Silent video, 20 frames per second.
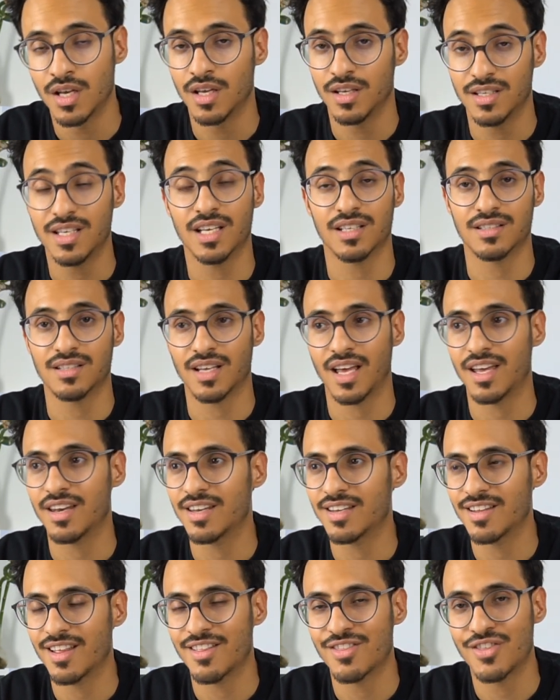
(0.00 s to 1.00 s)
Yes, and
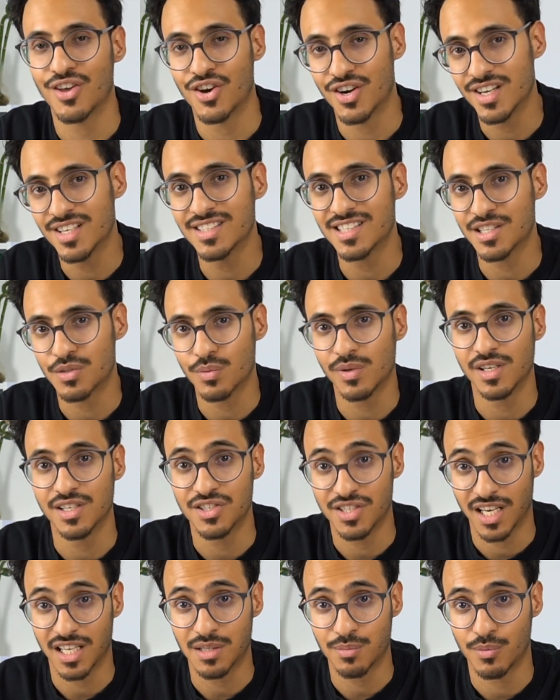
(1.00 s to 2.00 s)
there is as well a
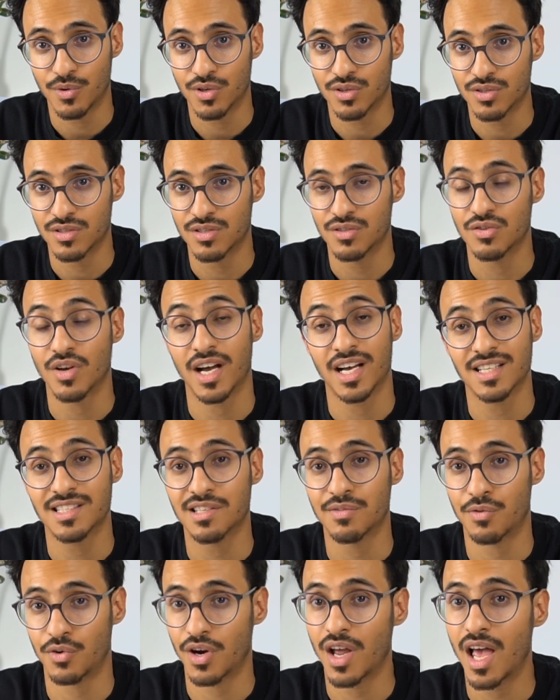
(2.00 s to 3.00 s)
chat box to ask
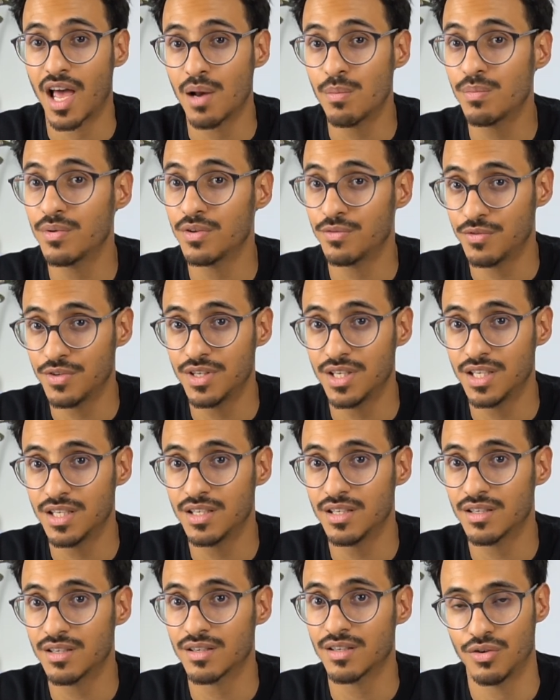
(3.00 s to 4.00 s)
for help if you need
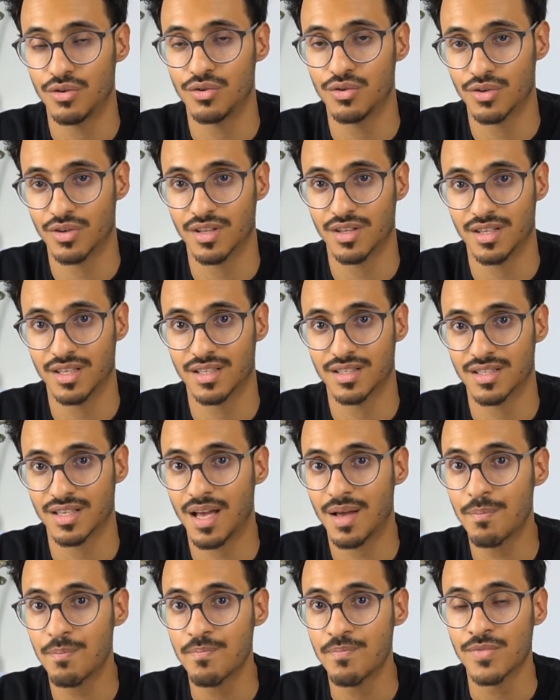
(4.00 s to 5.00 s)
it during the
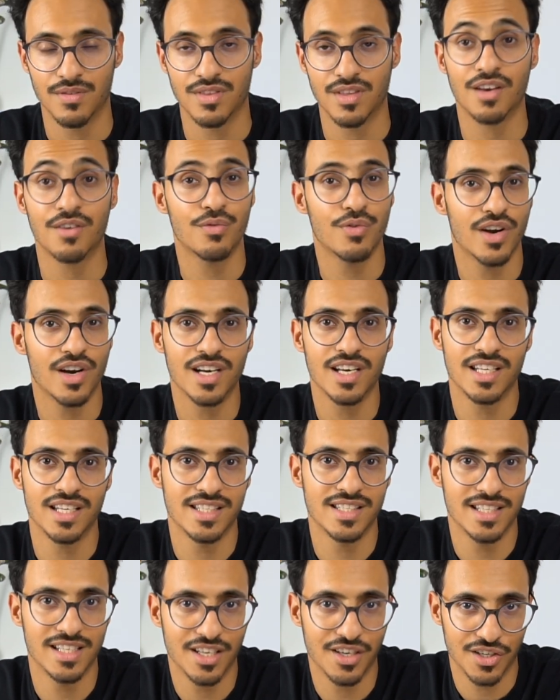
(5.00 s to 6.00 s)
exam. They're fairly
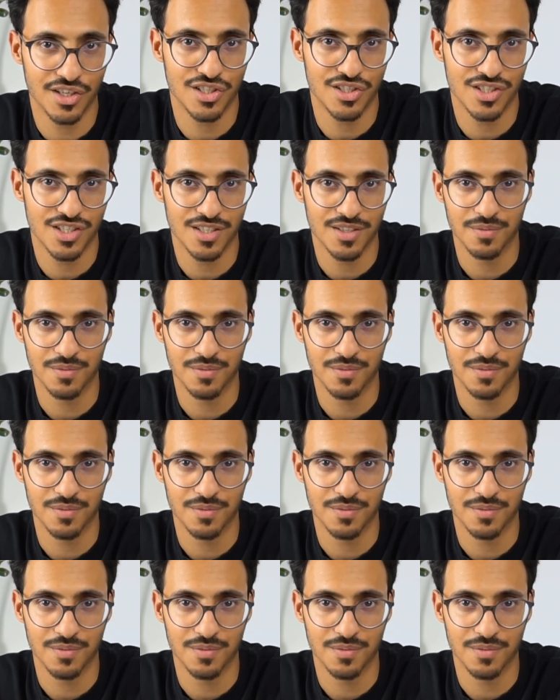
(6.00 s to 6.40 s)
easily reached.